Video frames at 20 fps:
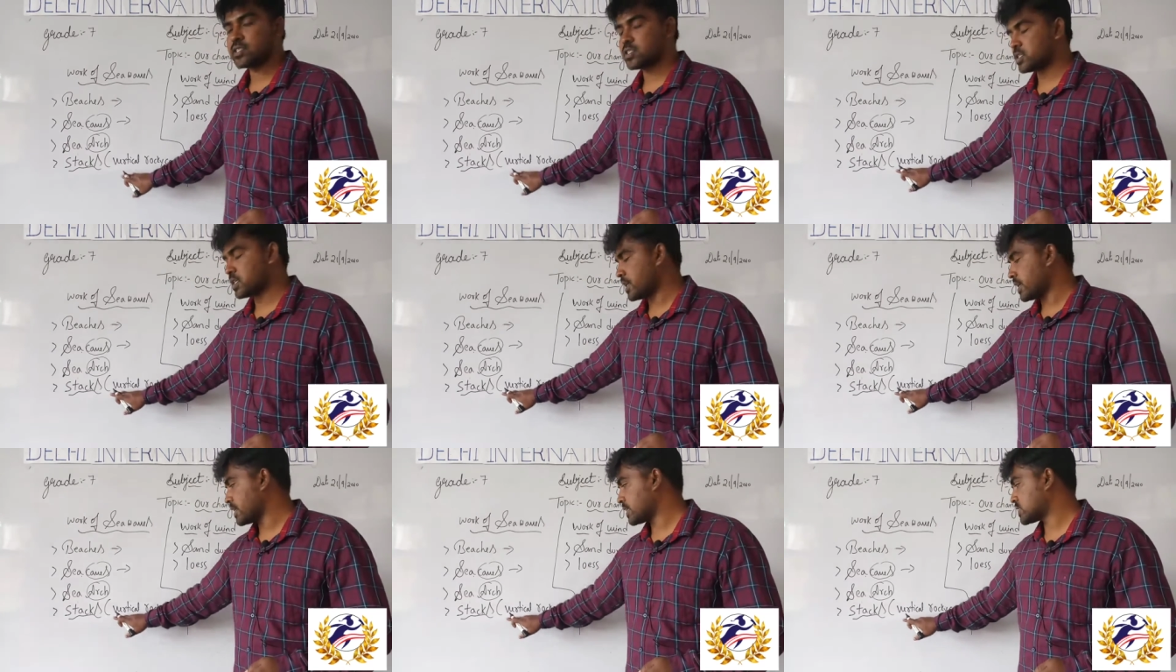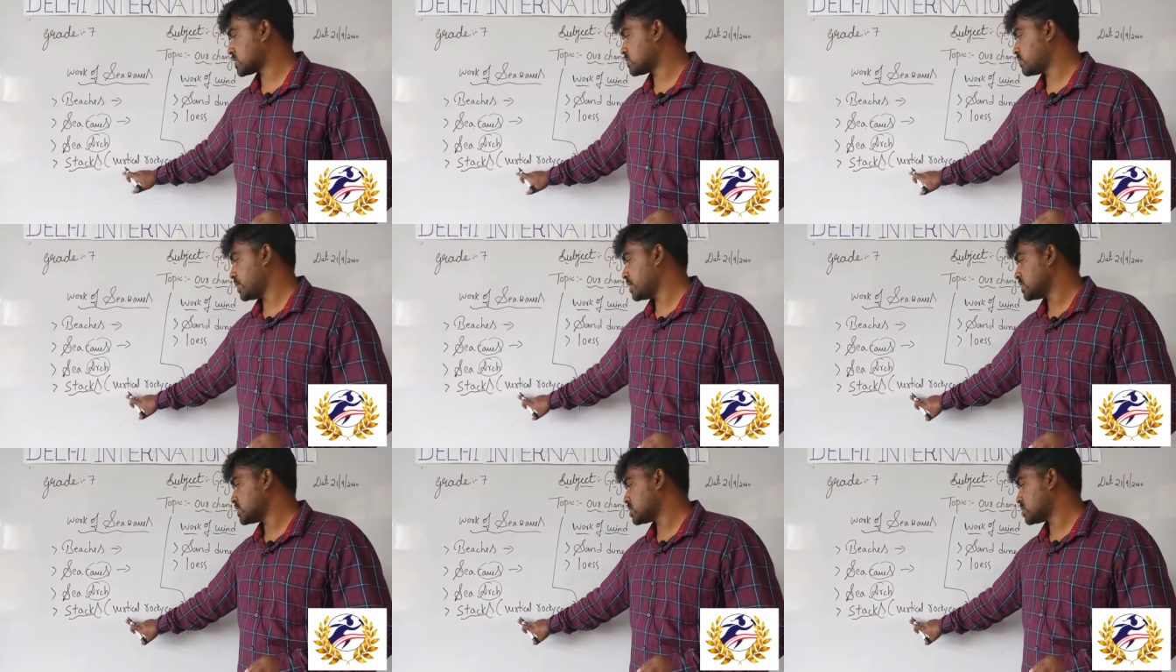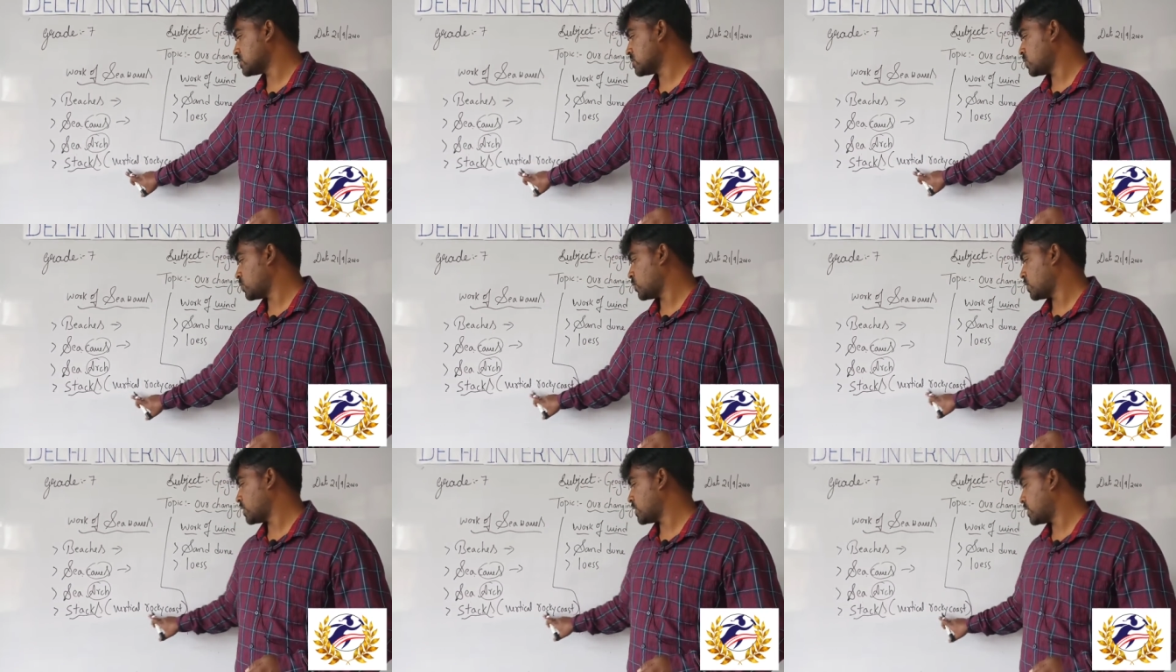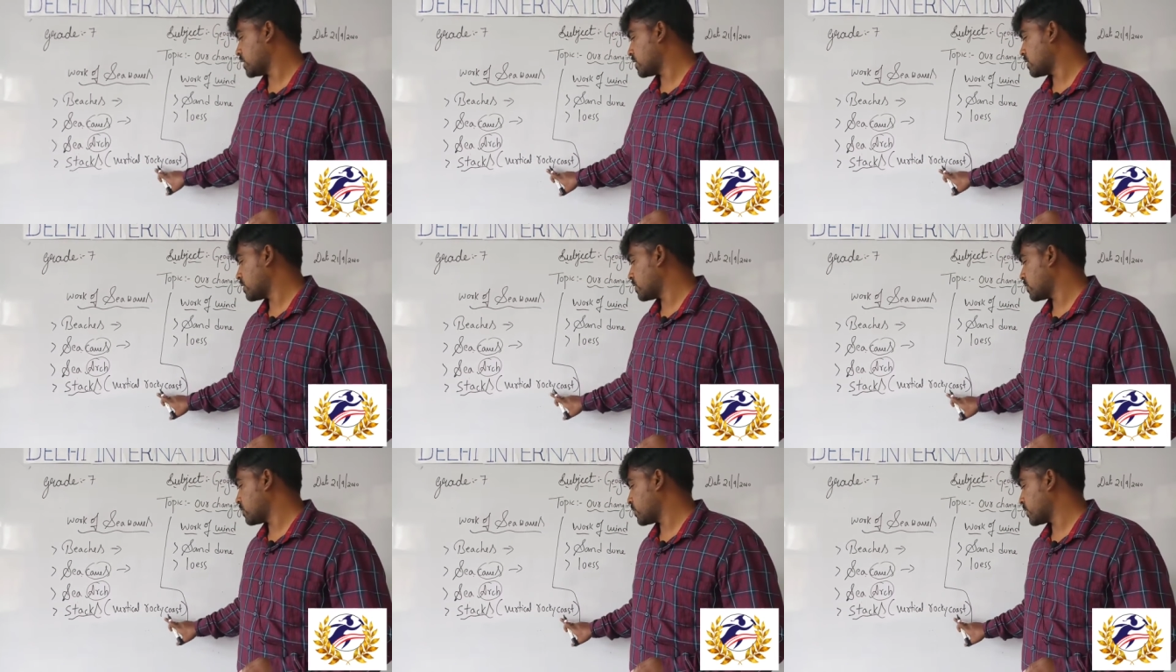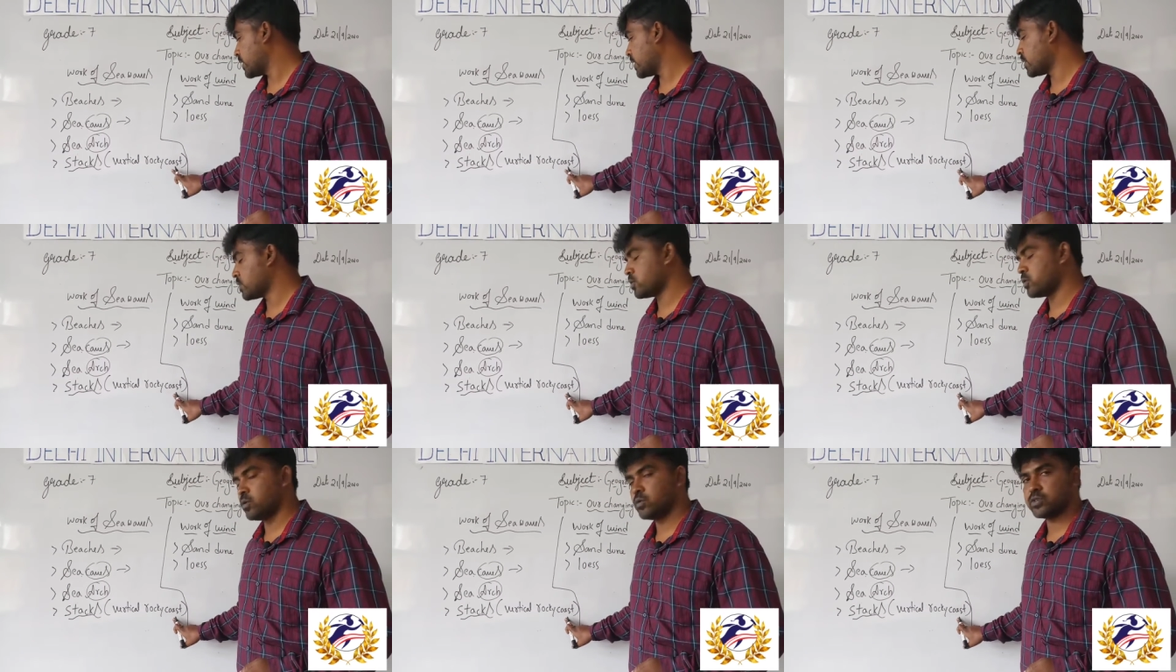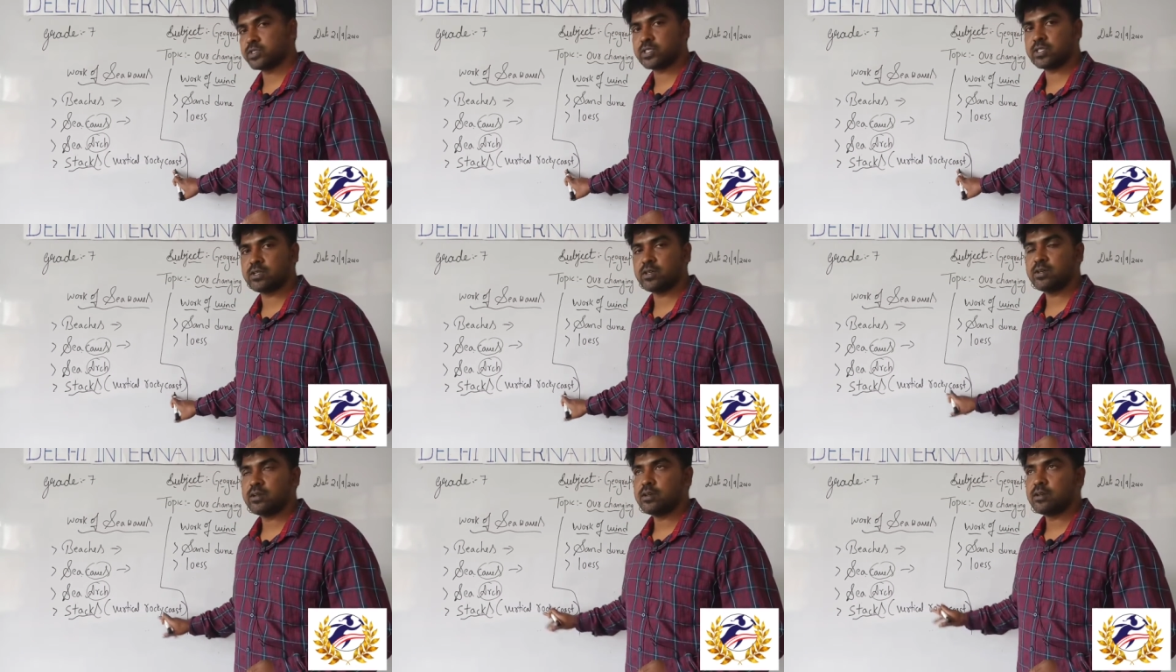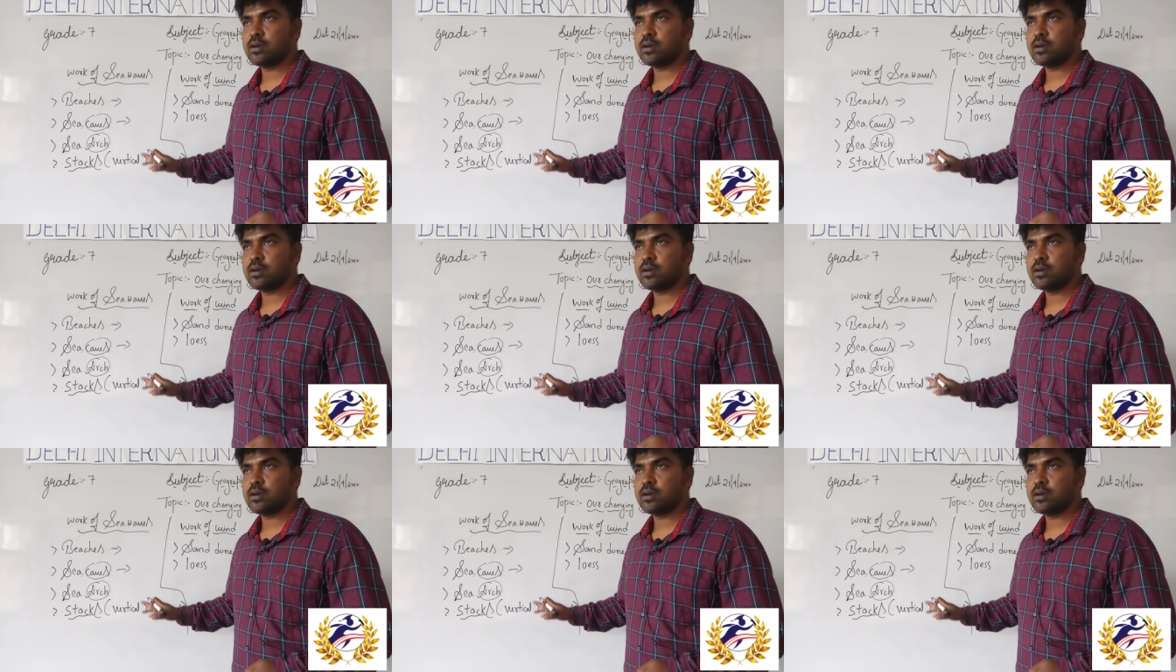Stacks means the vertical rocky coast.